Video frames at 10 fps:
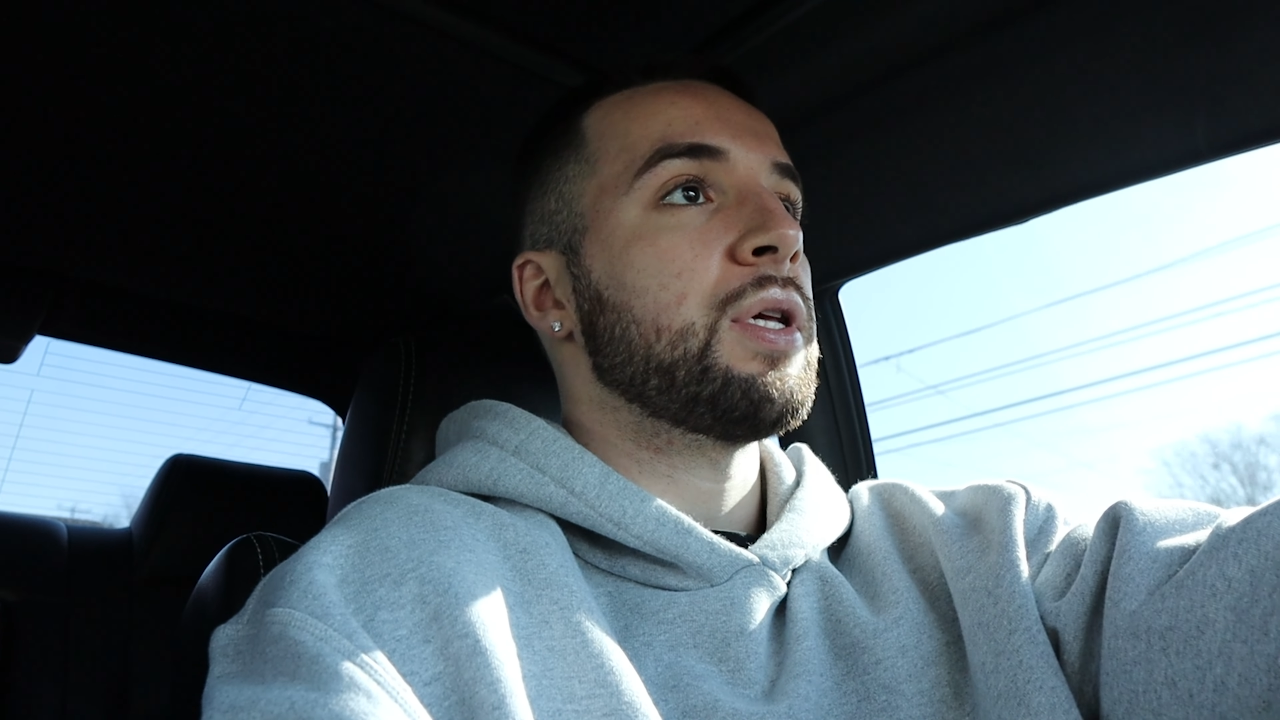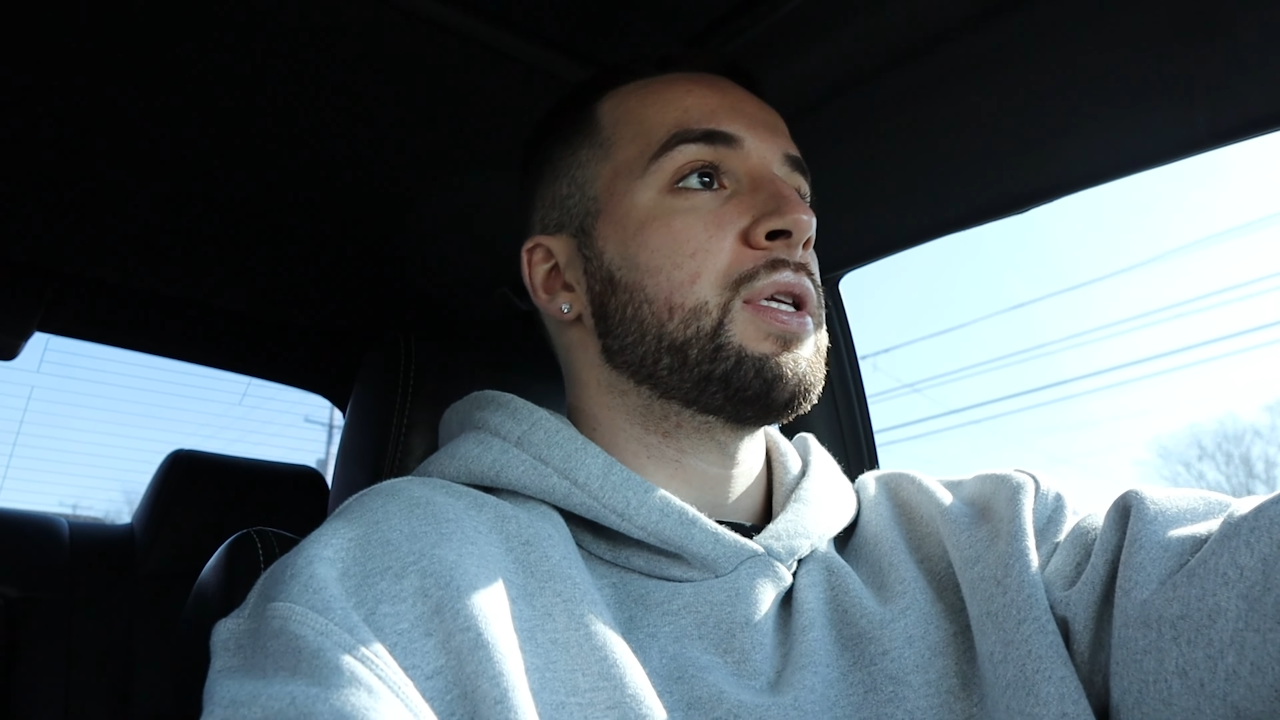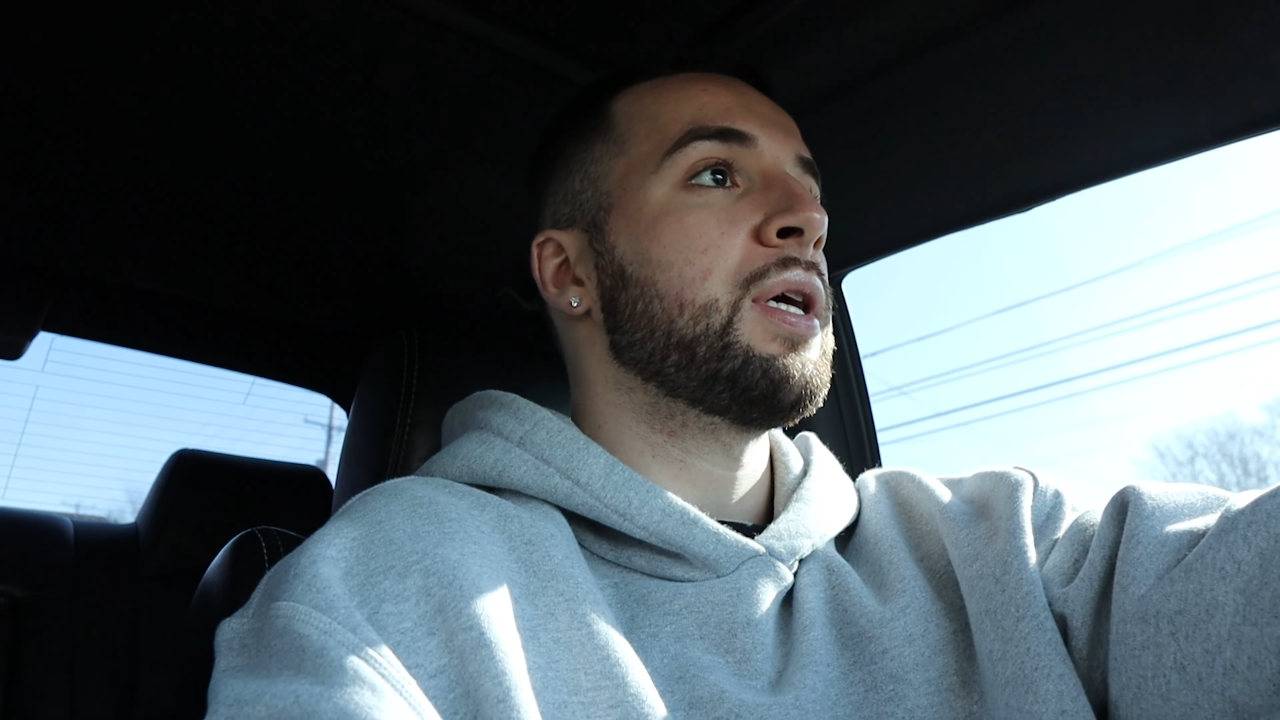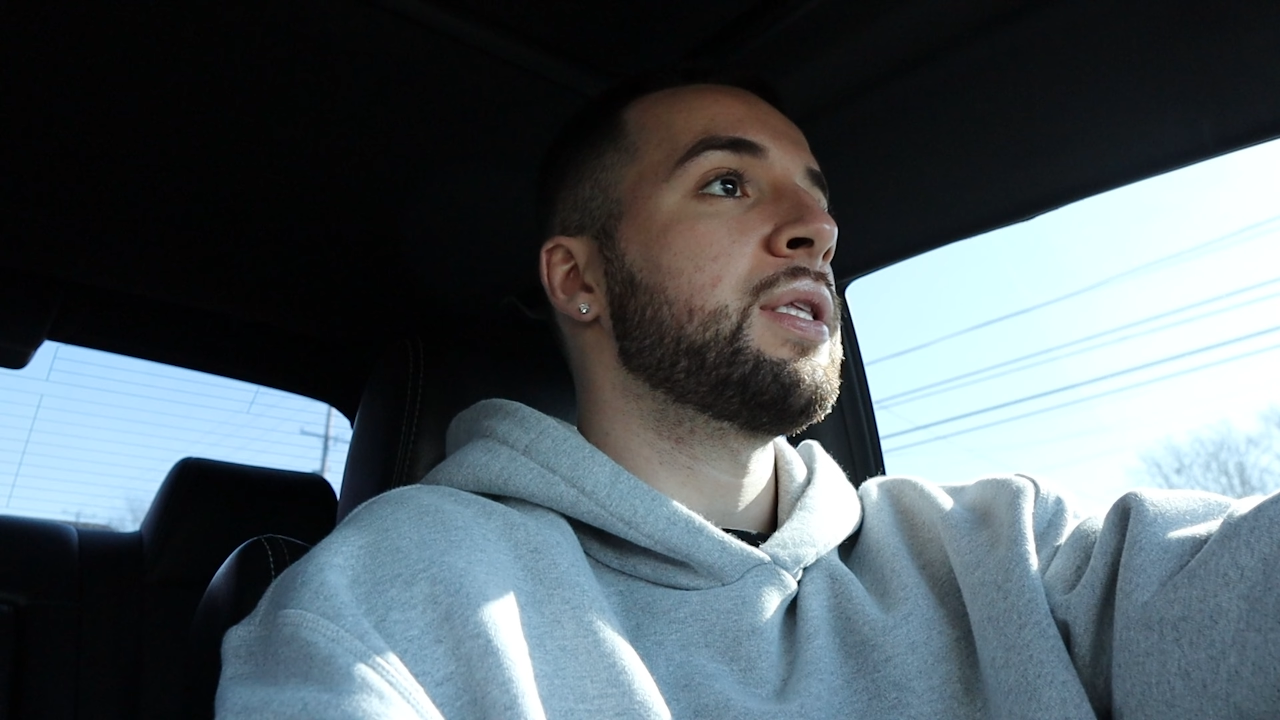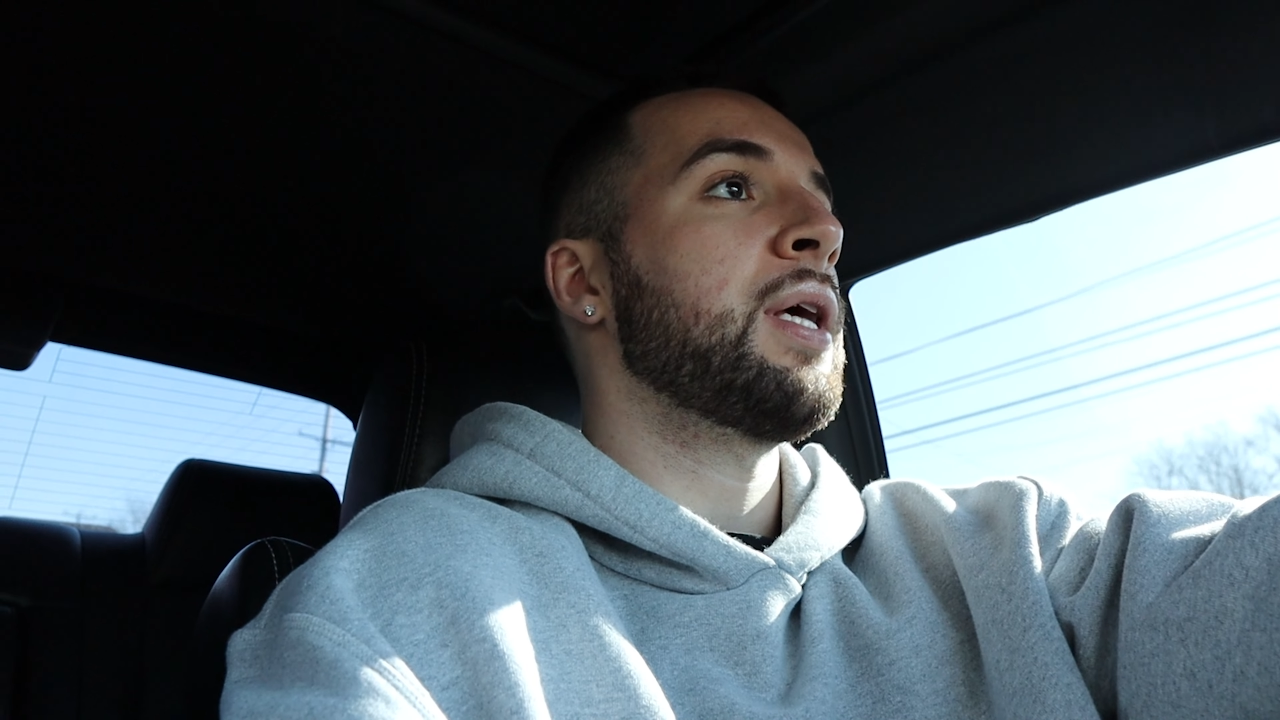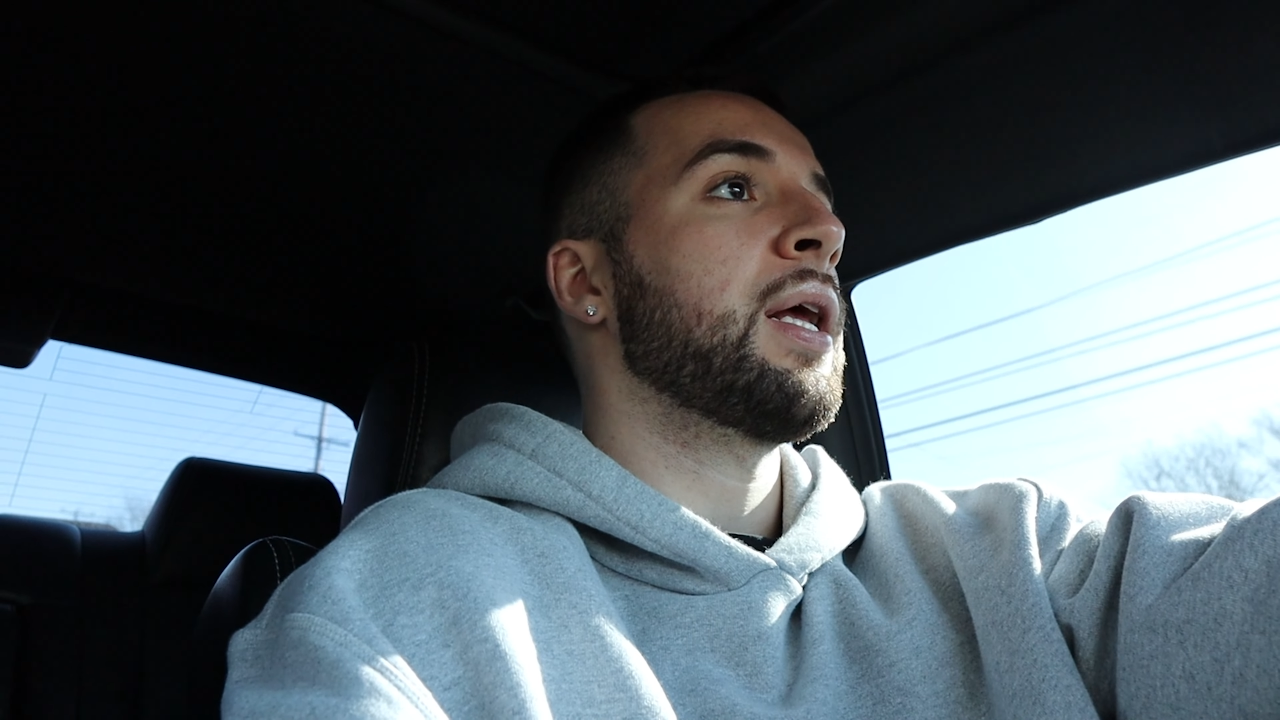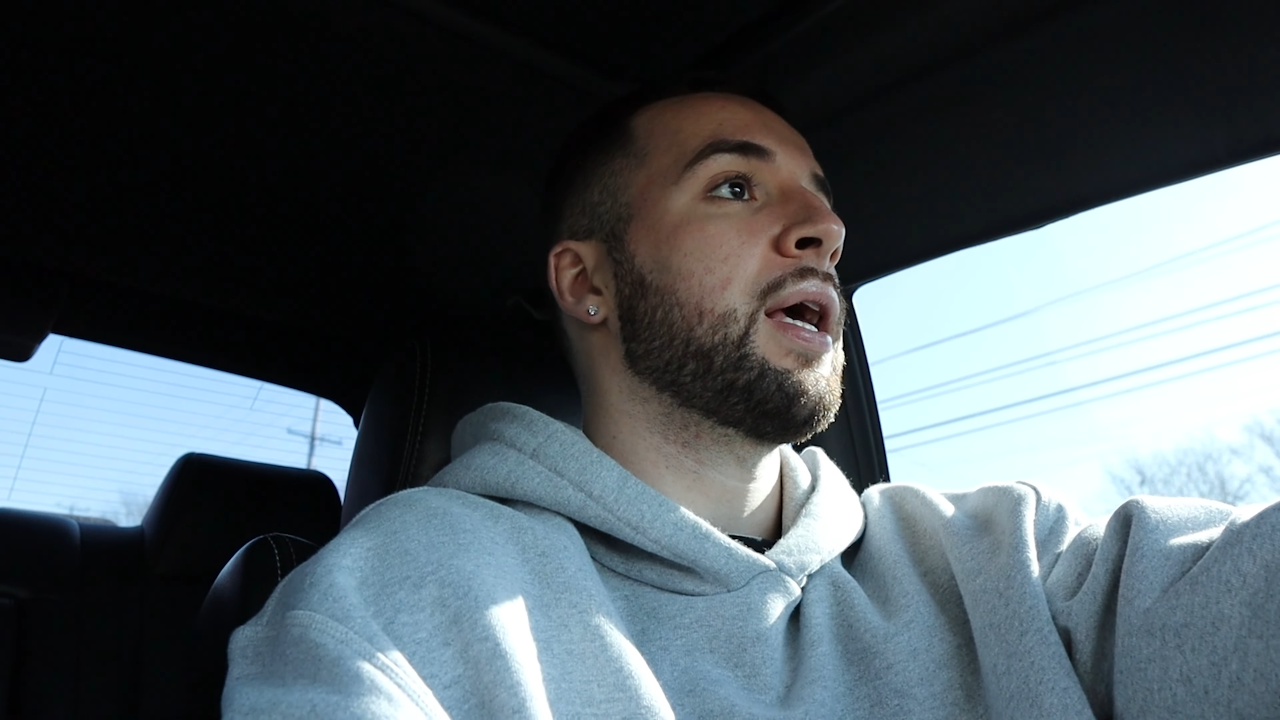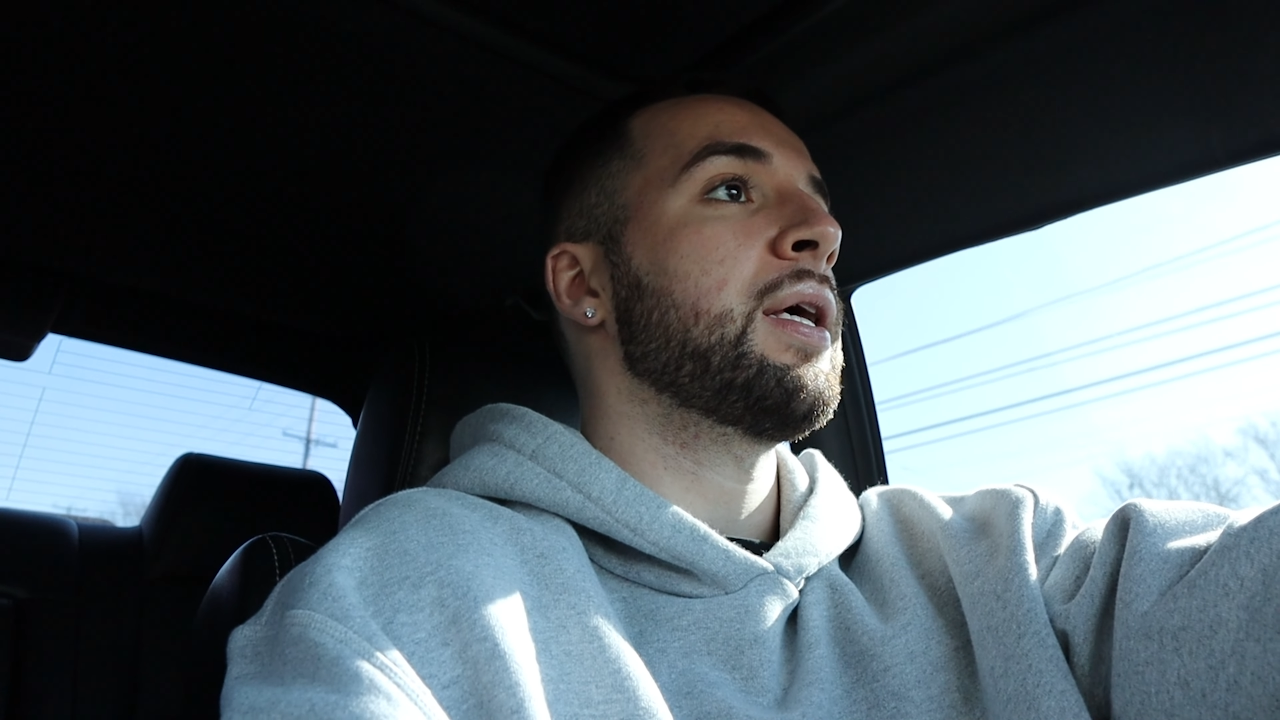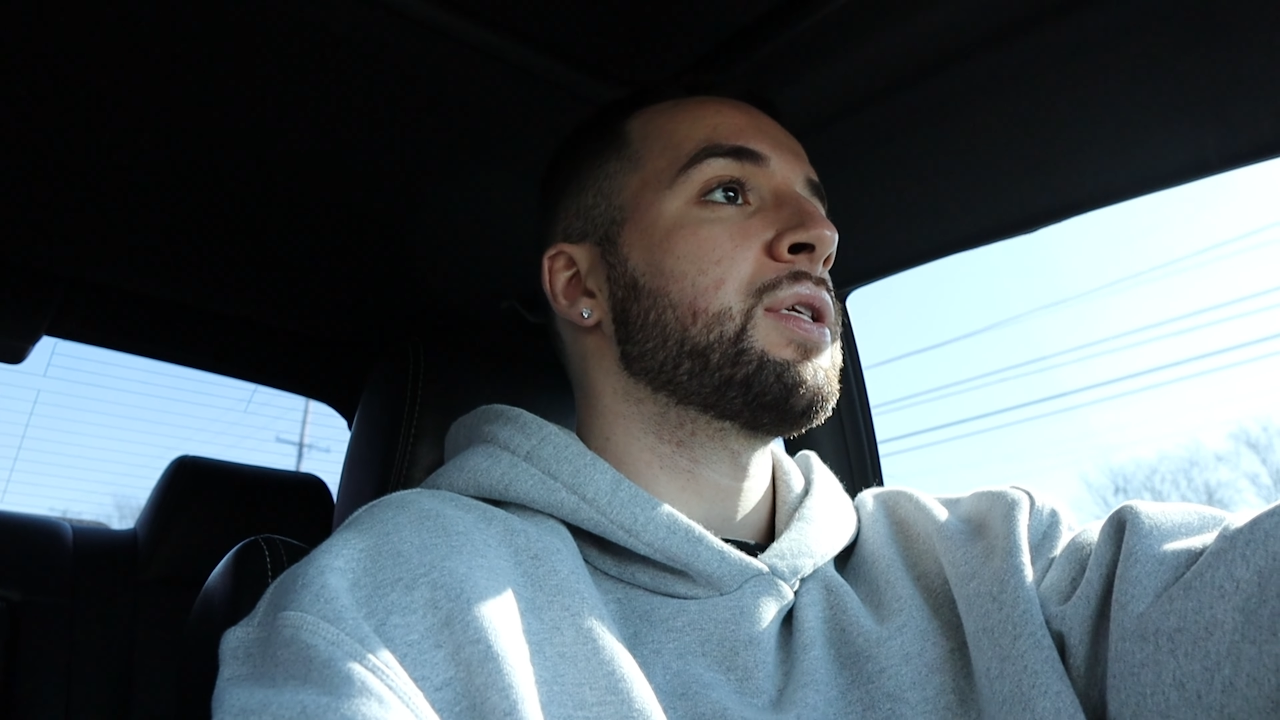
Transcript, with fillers: is to hit 10K